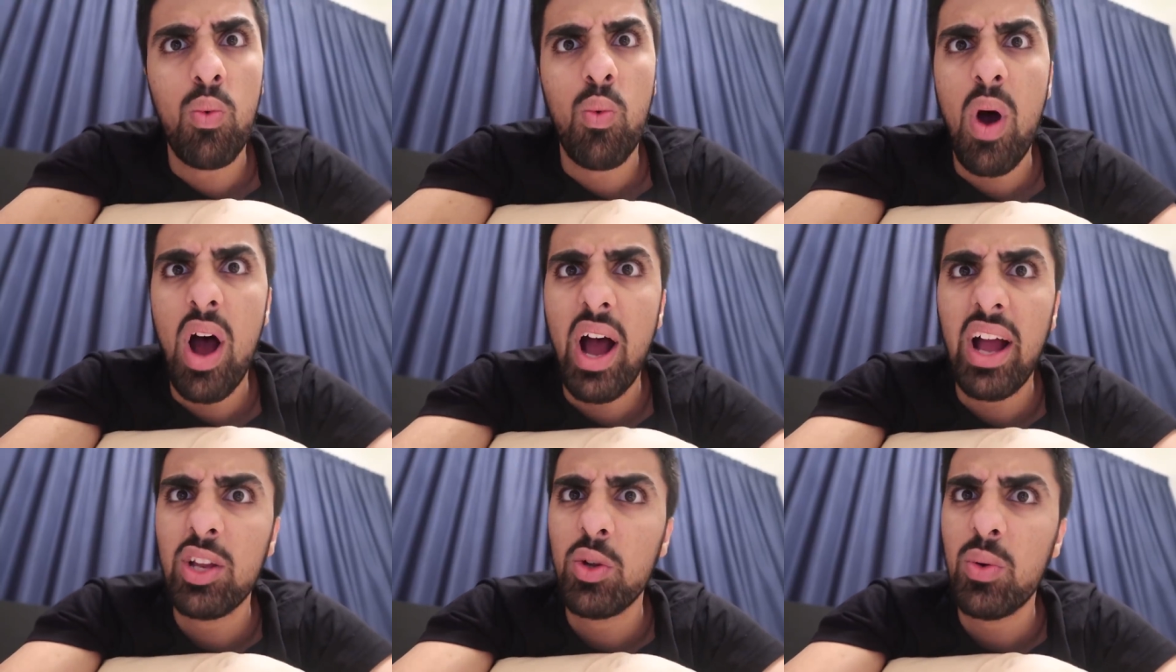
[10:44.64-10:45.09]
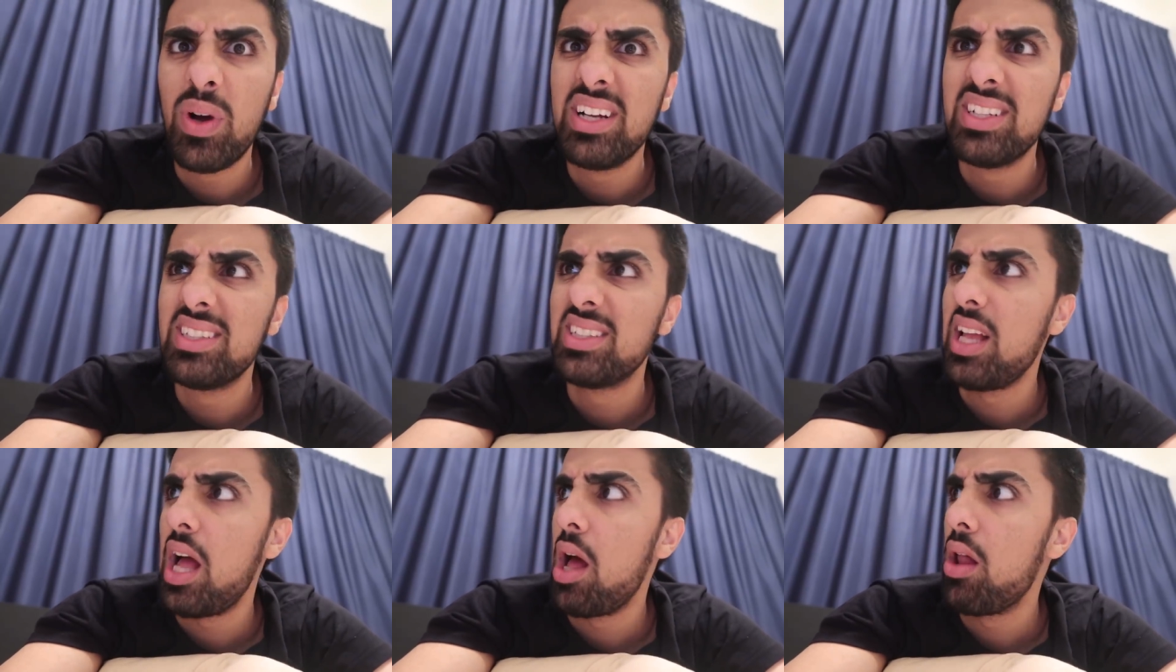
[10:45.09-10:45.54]
Why do I
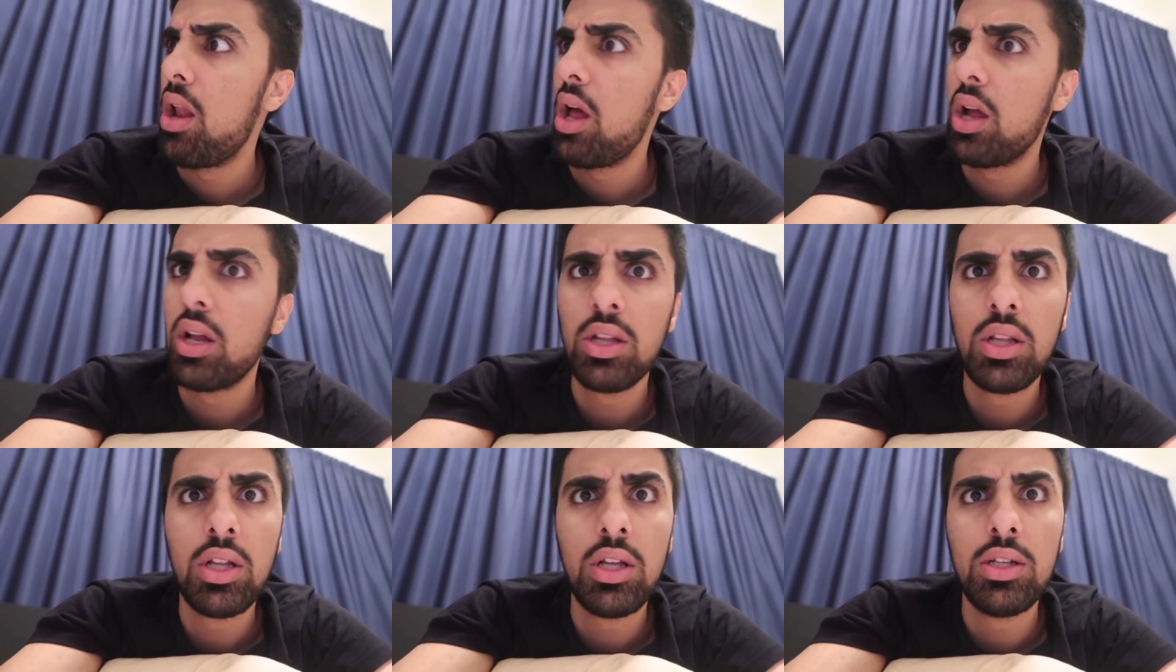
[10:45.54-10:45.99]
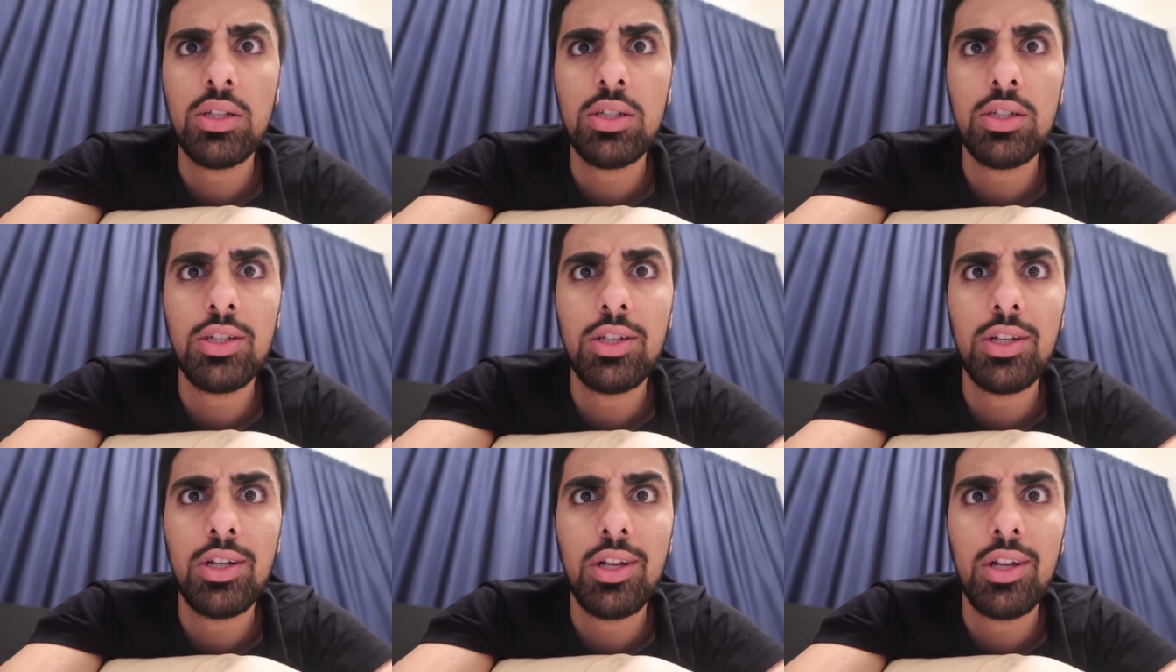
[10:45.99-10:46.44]
sound like this?
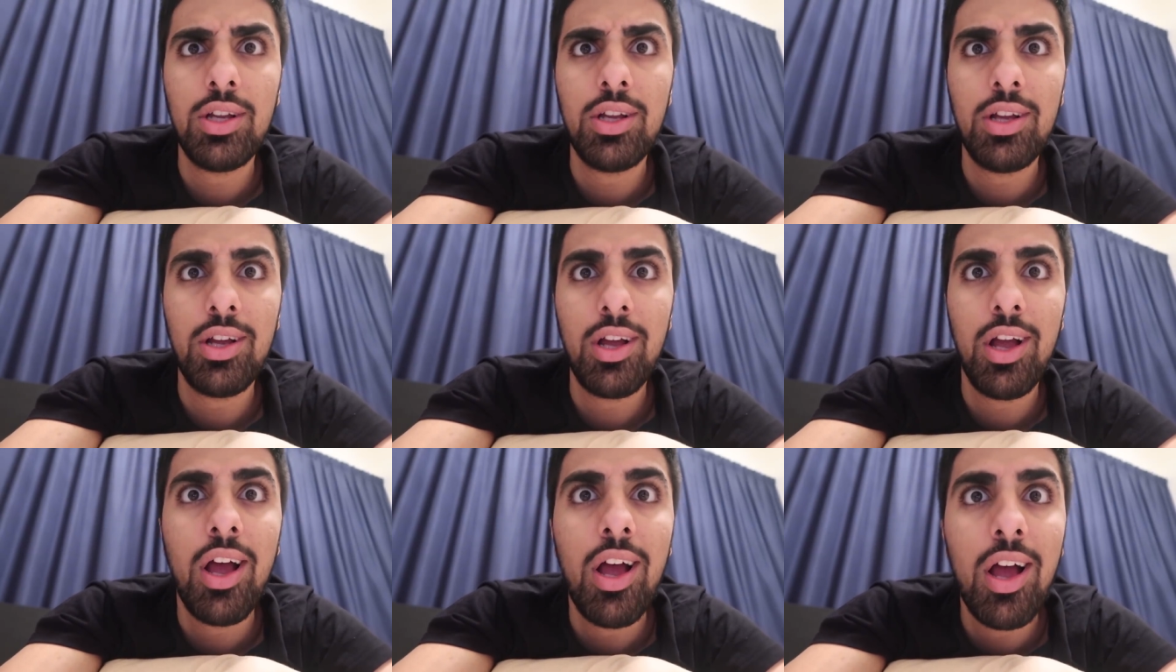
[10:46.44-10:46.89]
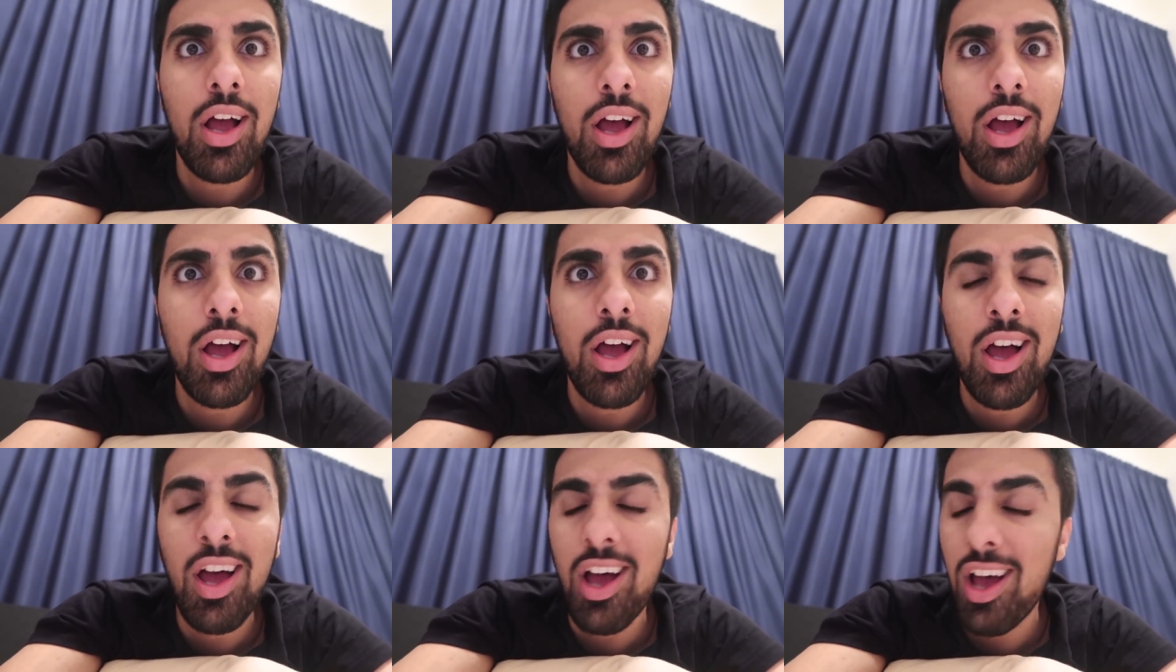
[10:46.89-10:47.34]

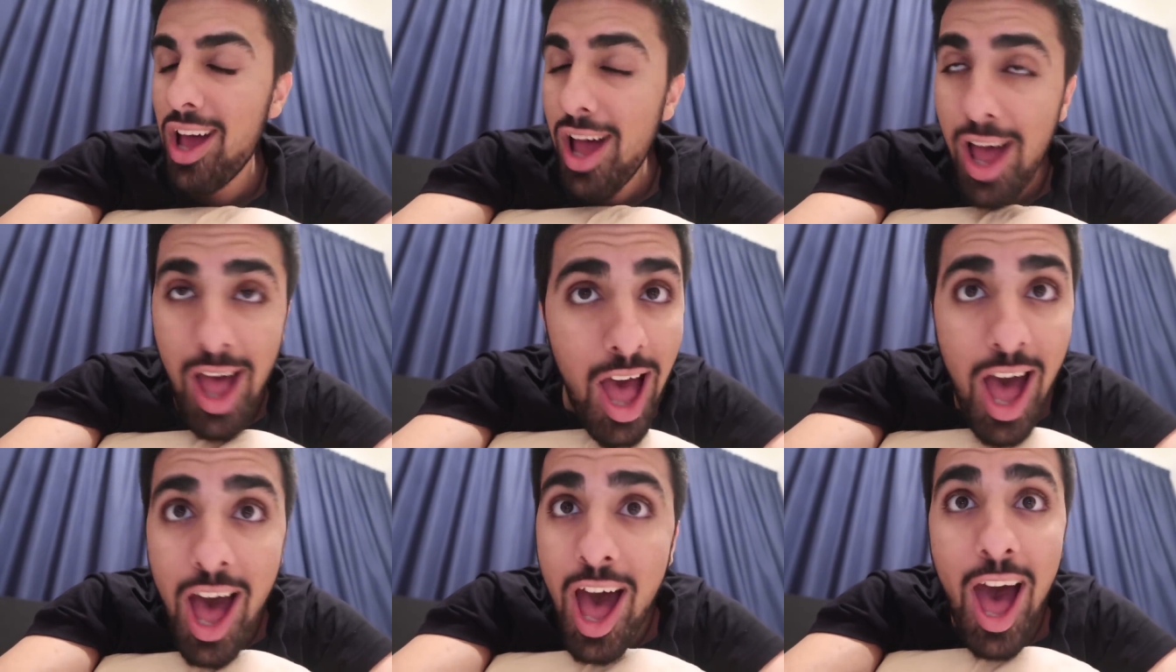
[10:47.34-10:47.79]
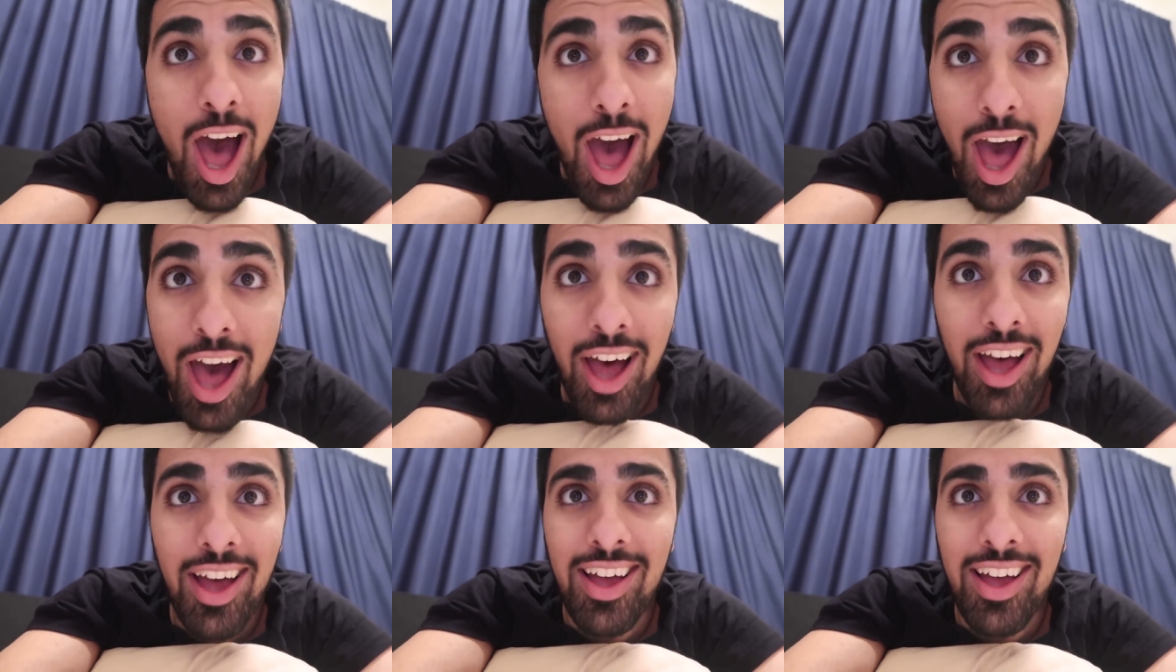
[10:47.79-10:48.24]
Huh?